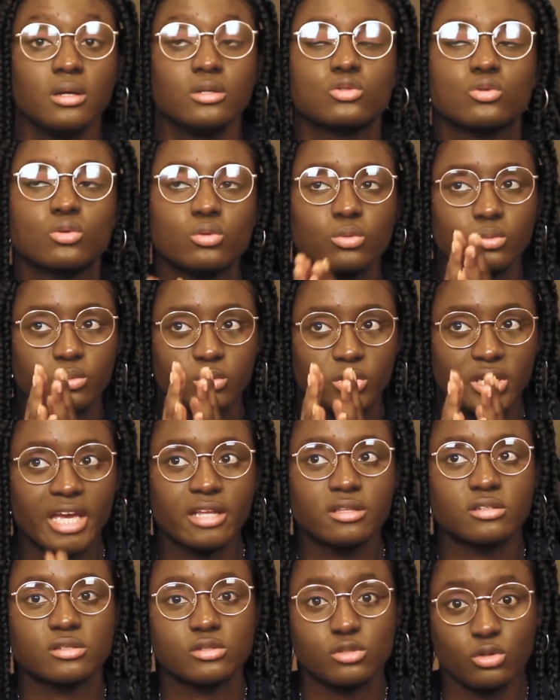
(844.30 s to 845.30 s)
So
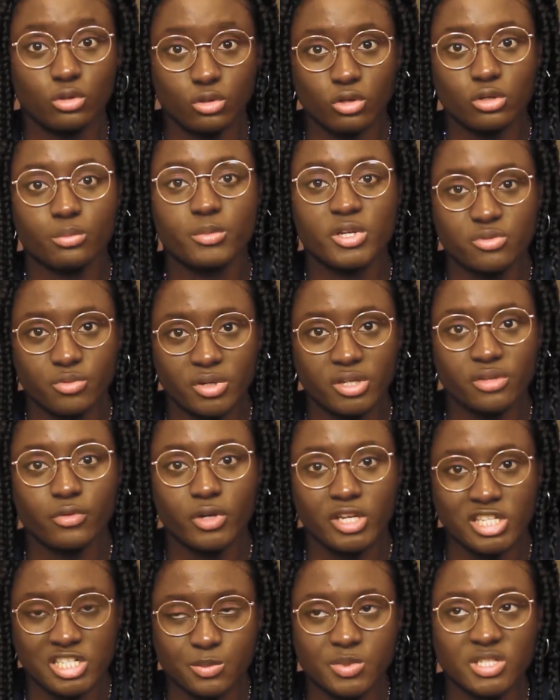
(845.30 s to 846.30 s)
get your documents ready
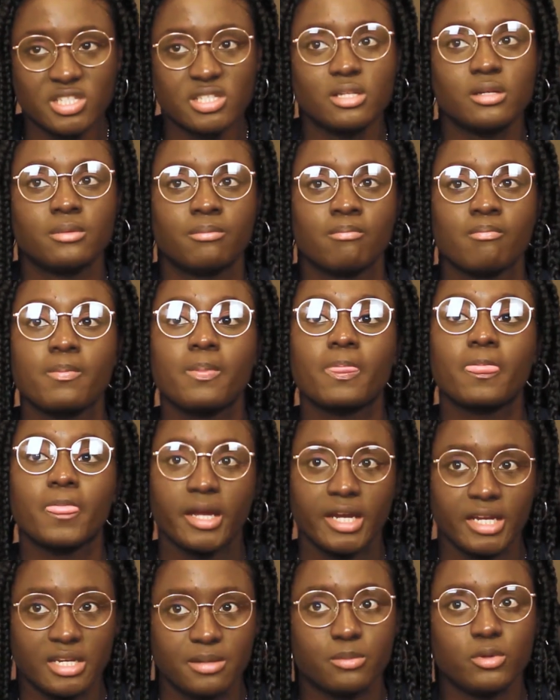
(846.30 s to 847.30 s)
for HPC,
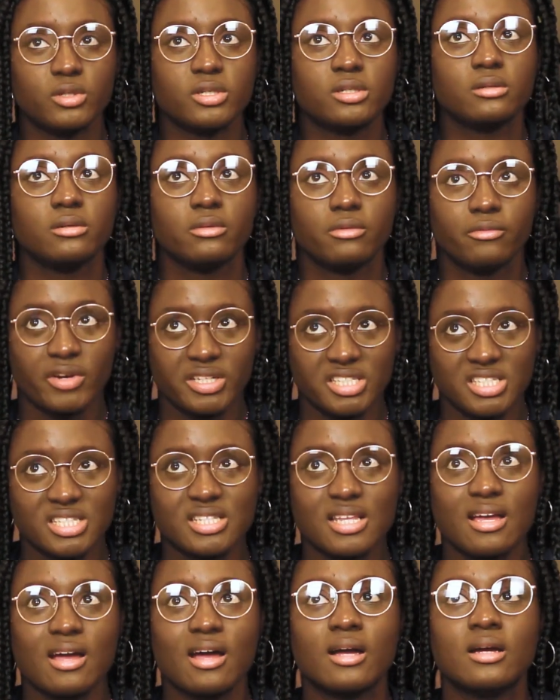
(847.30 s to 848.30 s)
get the money,
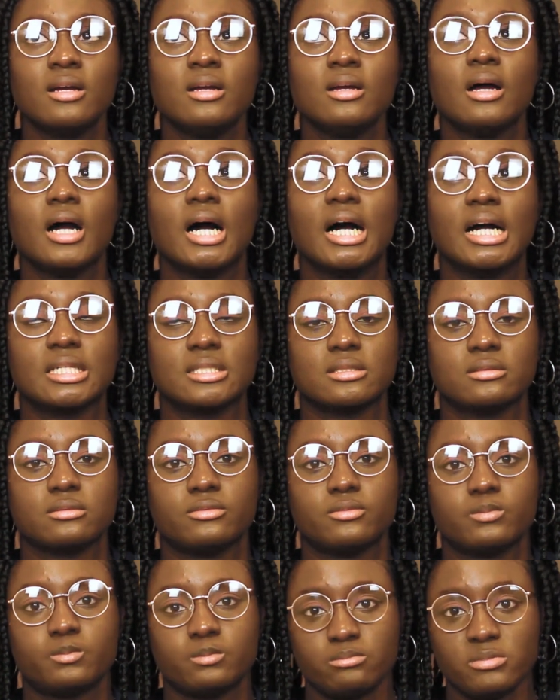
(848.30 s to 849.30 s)
register
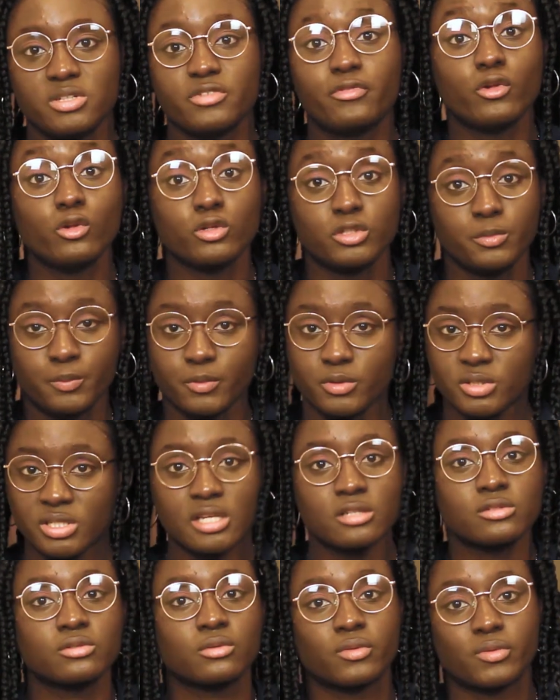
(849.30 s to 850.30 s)
and we follow the
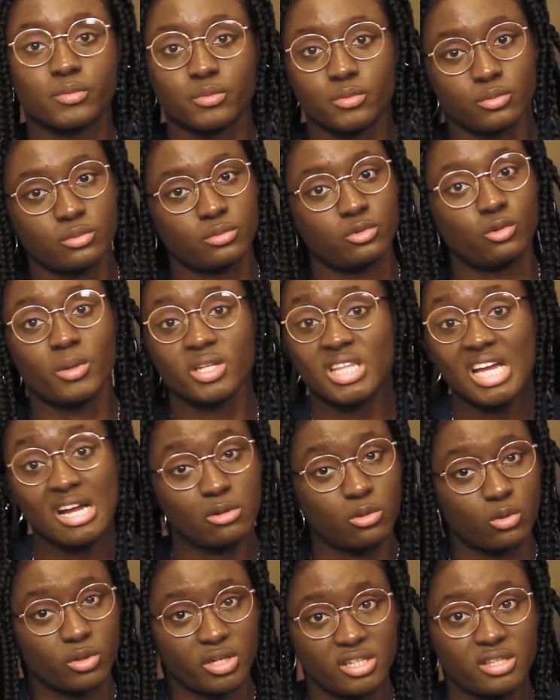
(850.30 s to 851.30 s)
process through, no matter
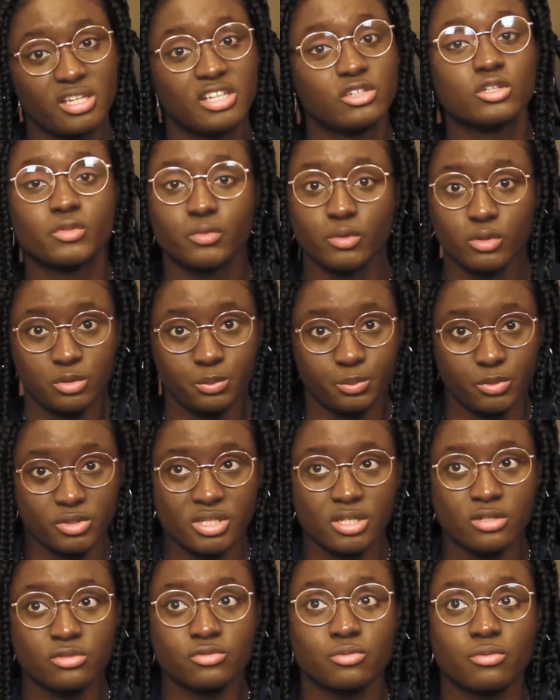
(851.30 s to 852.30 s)
how long it takes, just follow the
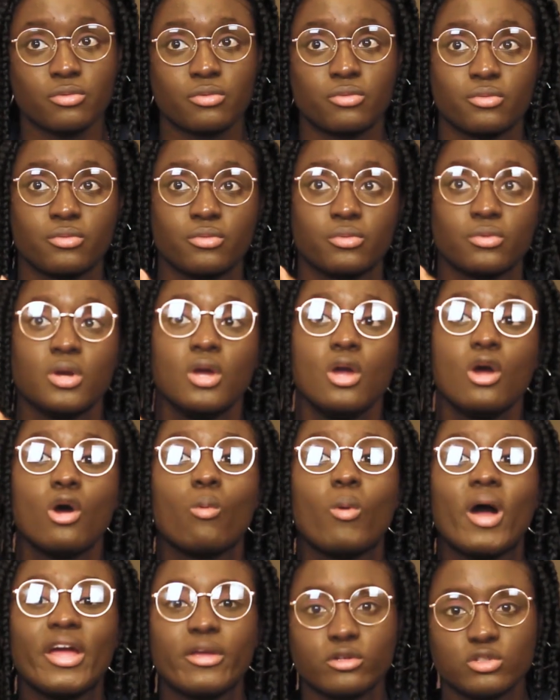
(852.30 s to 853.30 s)
process through.
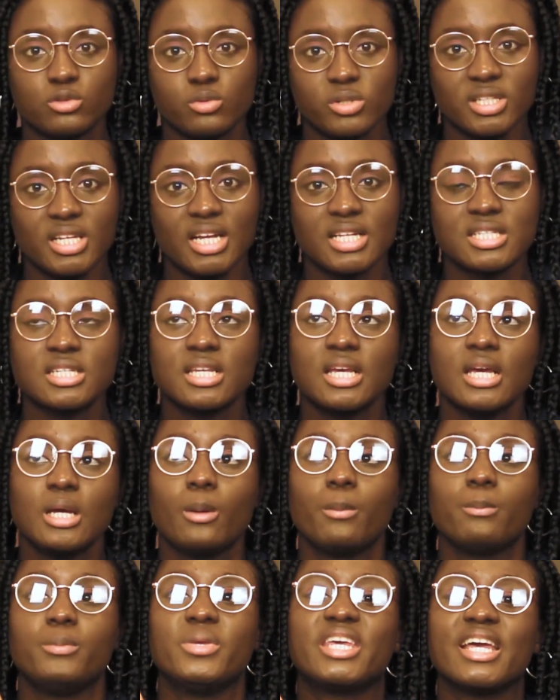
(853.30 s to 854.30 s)
While you're doing that,
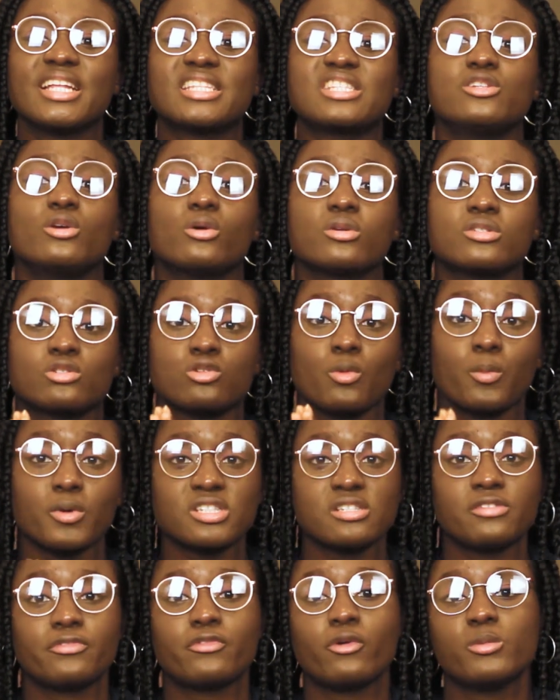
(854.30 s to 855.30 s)
be getting your
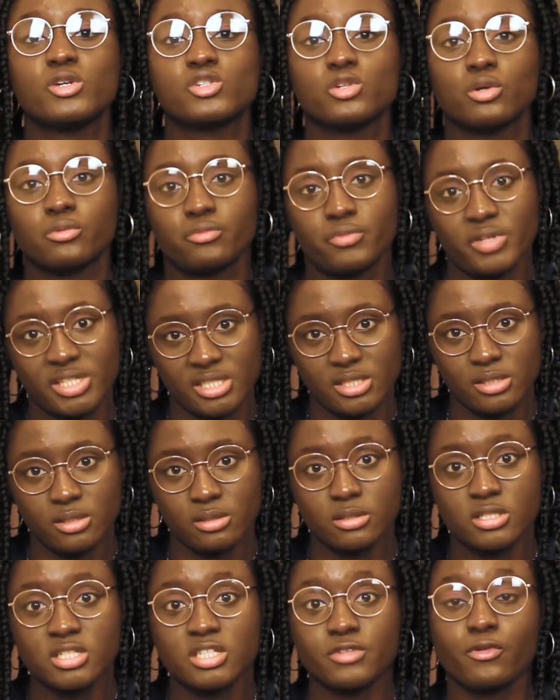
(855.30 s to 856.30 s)
supporting information ready.
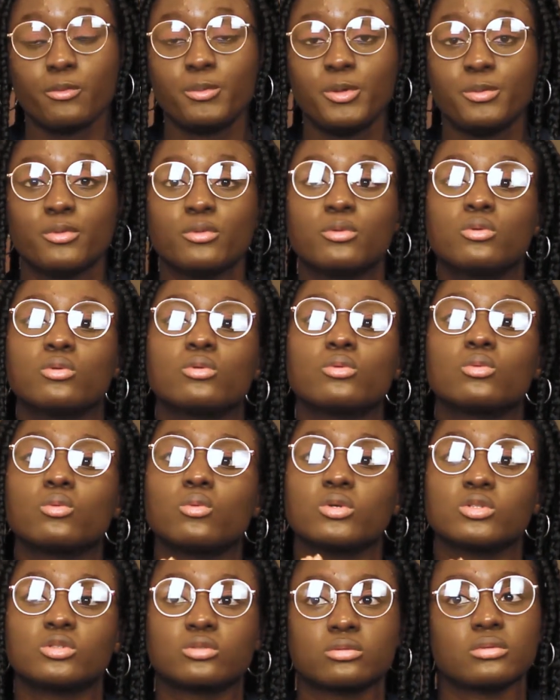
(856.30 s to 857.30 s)
This is for people who
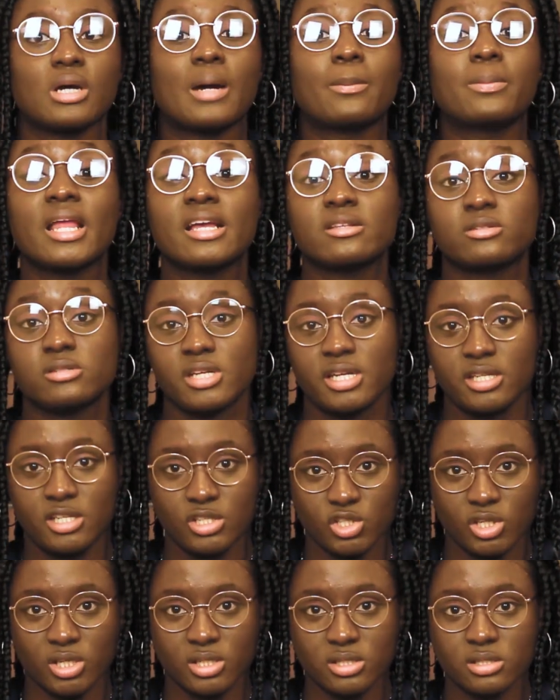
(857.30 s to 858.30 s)
want to apply to the
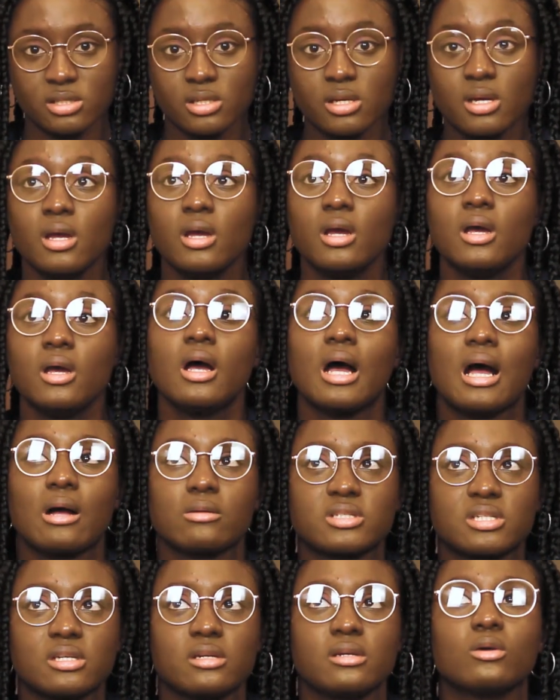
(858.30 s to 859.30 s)
NHS. I
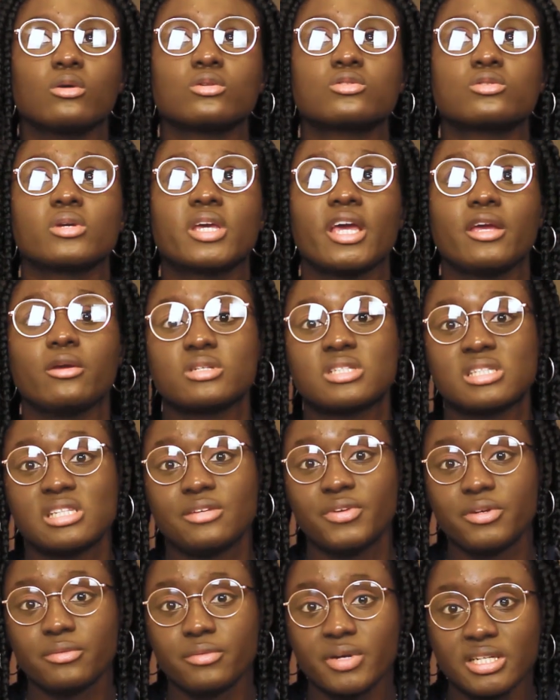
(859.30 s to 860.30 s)
will say also get your
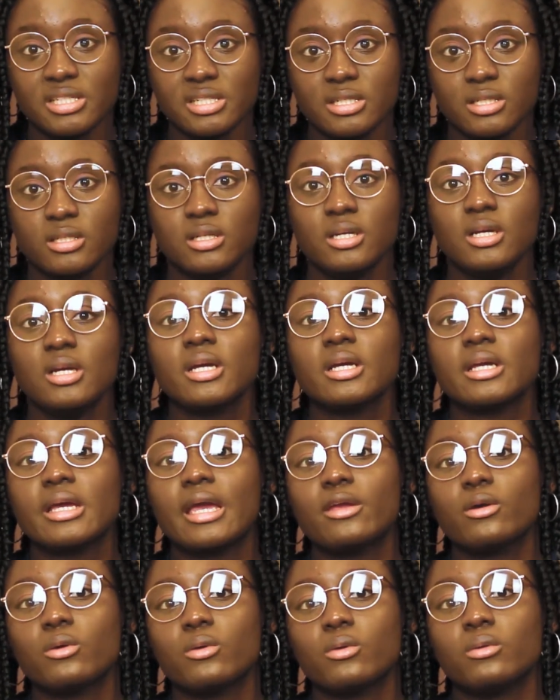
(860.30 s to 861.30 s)
CV ready,
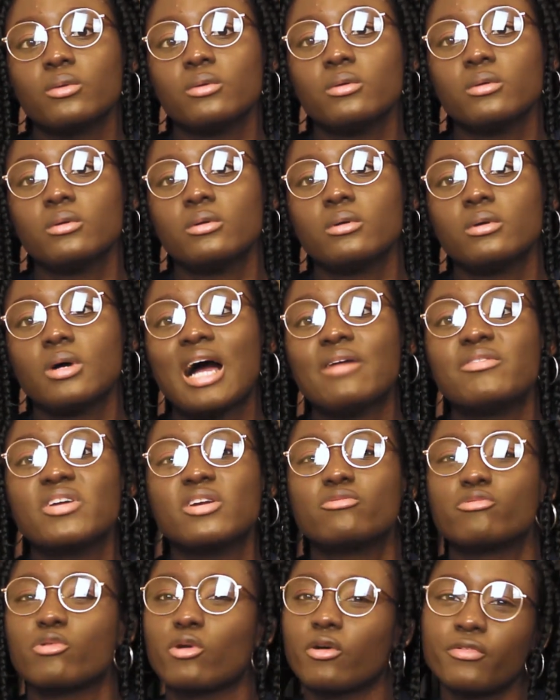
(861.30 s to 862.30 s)
get your, have
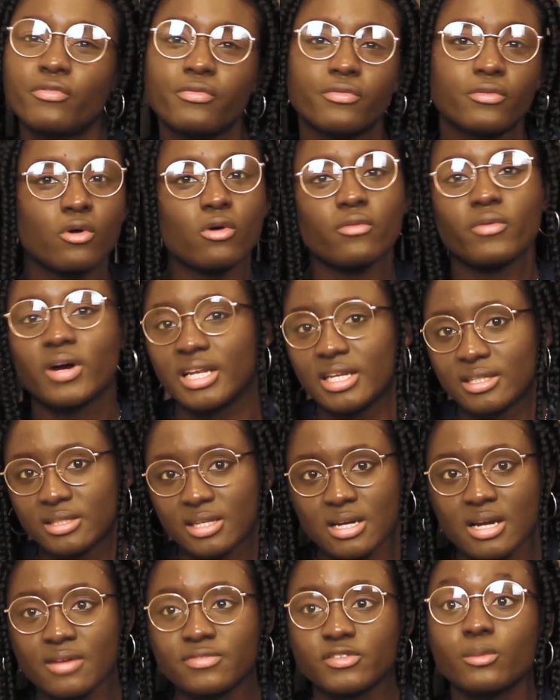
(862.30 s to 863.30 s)
a rough cover
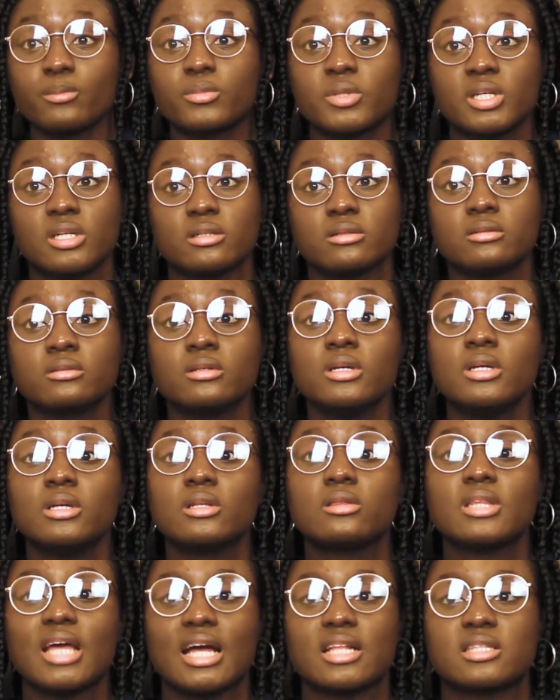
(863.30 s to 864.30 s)
letter, have something
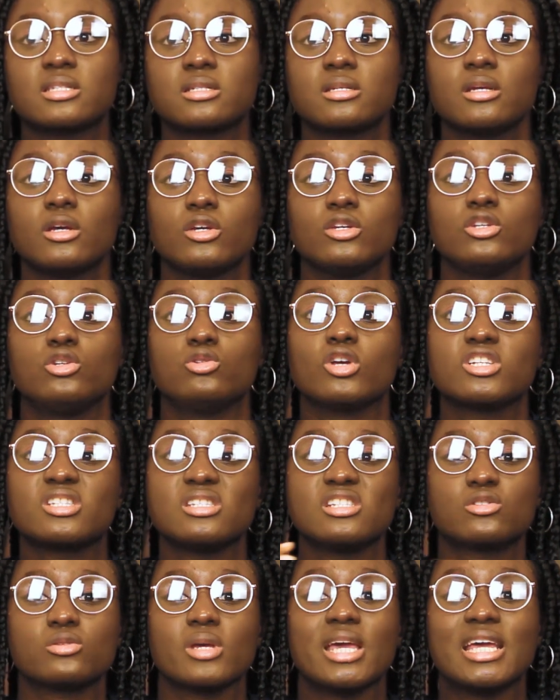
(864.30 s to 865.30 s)
that you just
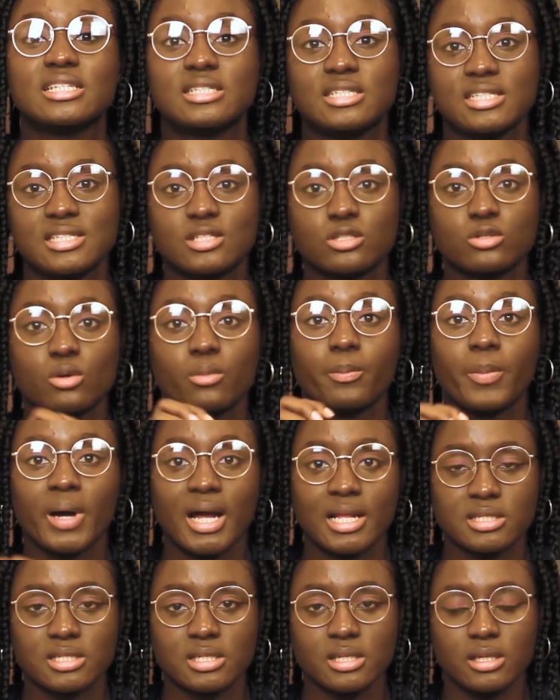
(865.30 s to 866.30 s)
need to edit some
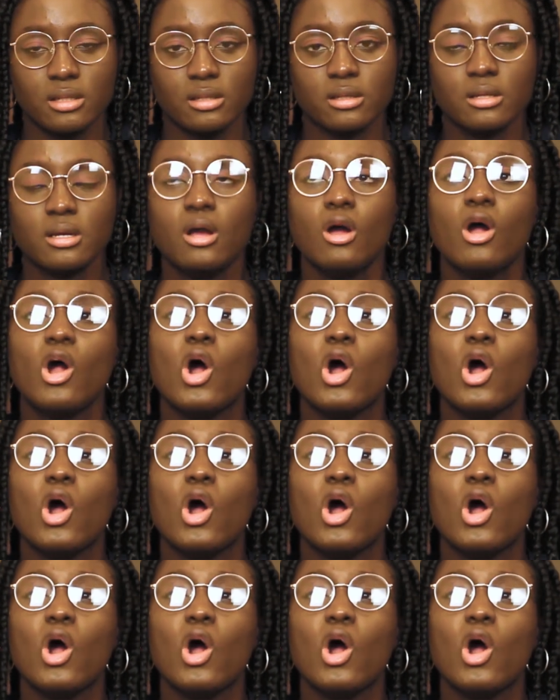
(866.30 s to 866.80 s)
parts in.